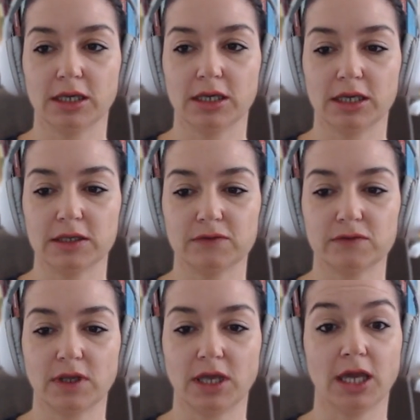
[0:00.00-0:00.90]
Is
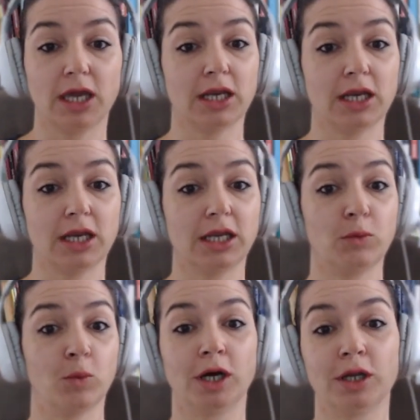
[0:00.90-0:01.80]

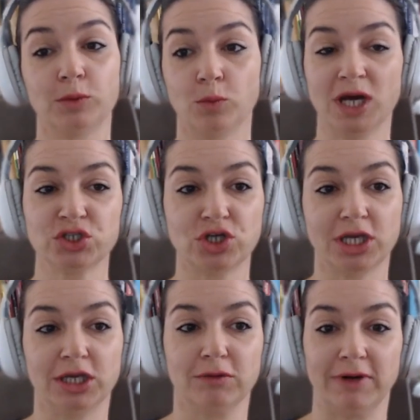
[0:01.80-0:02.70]
anyone
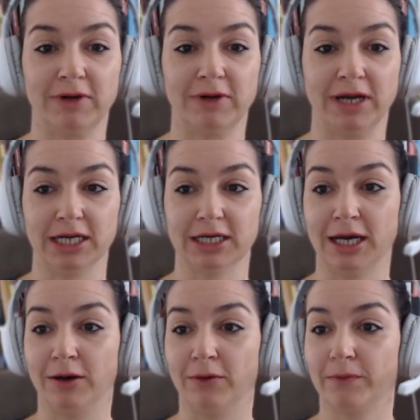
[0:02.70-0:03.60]
watching right
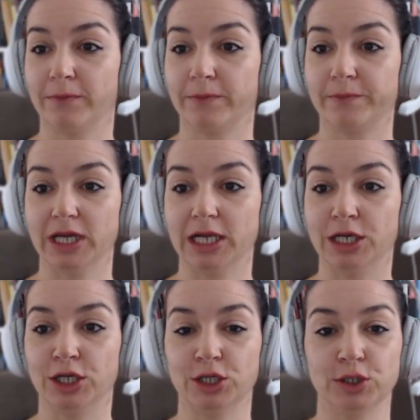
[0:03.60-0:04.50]
now?
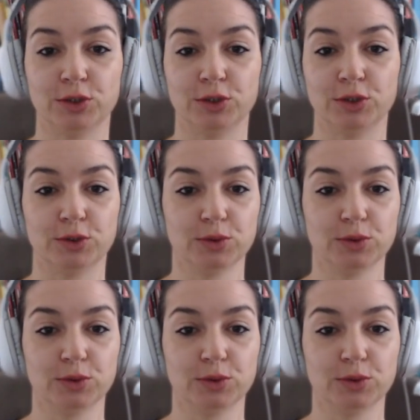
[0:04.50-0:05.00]
Hello?